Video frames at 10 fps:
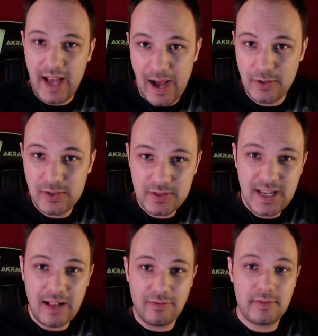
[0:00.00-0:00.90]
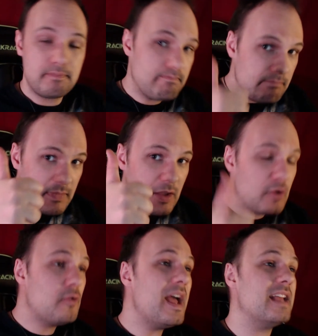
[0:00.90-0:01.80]
house yourself.
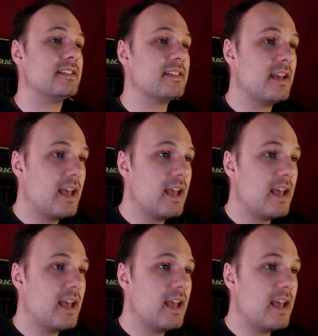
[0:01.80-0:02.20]
Great!